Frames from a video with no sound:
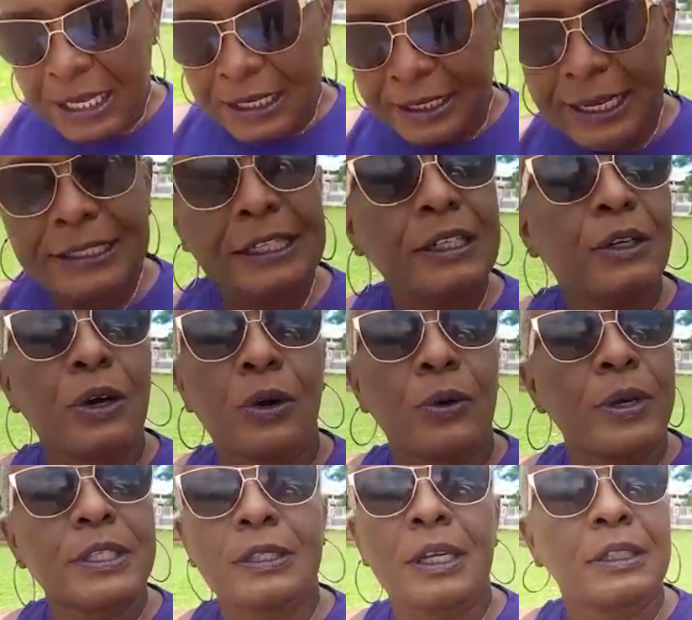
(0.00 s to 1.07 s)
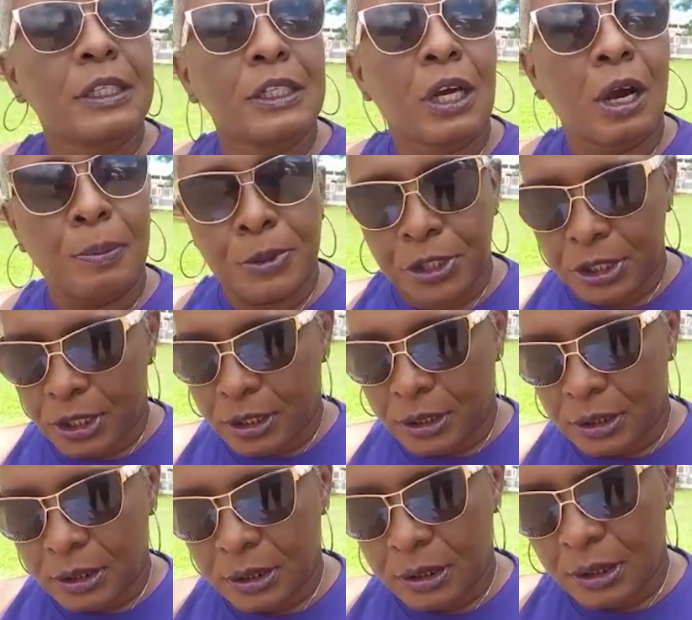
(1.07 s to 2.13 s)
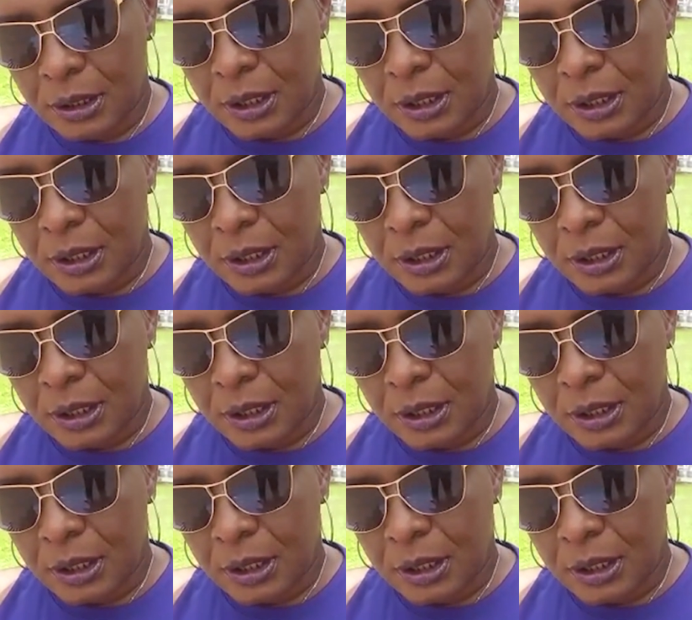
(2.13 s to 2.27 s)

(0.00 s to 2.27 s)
Letting go is not an option,